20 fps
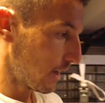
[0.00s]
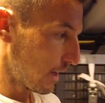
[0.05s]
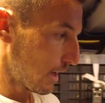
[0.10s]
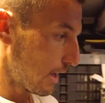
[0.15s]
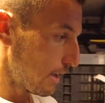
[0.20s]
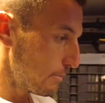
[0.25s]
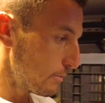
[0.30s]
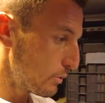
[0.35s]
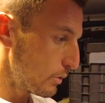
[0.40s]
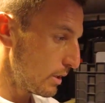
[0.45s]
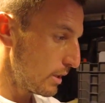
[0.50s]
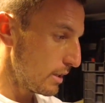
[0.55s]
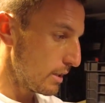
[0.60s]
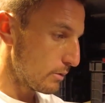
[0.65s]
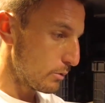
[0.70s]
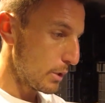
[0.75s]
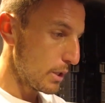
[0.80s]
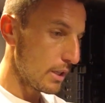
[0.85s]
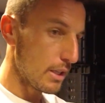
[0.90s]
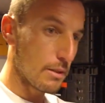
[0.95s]
I'm
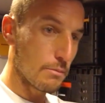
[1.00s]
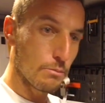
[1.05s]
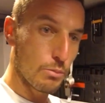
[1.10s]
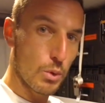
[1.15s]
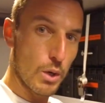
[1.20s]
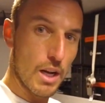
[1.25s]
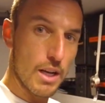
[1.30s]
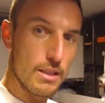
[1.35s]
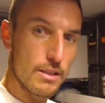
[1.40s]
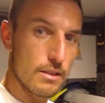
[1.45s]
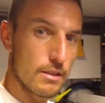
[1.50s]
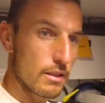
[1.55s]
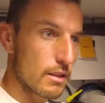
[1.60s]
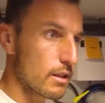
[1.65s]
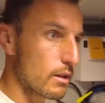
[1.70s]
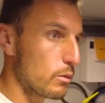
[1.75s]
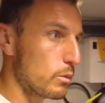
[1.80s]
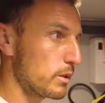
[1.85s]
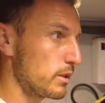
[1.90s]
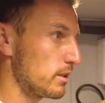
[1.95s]
really impressed
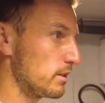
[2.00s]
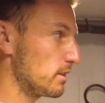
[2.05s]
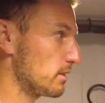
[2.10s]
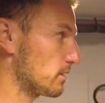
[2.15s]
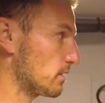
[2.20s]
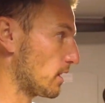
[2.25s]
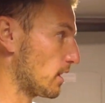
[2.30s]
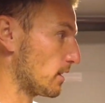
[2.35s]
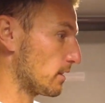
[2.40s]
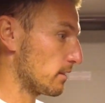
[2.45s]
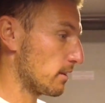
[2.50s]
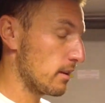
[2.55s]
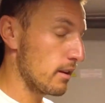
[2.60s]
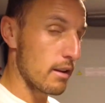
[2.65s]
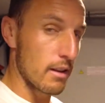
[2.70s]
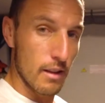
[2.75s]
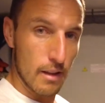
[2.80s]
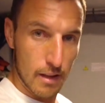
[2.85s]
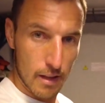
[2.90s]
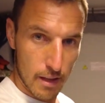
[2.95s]
with the design,
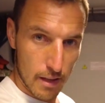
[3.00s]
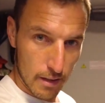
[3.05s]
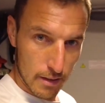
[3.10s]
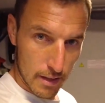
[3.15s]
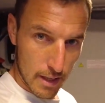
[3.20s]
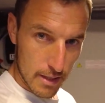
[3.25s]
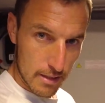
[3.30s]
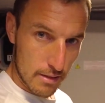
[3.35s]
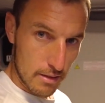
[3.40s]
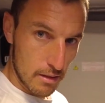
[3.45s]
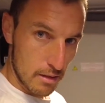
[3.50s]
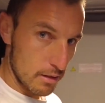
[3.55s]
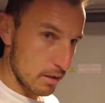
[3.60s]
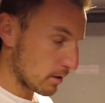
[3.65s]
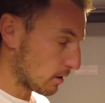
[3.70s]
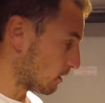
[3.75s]
and that's not it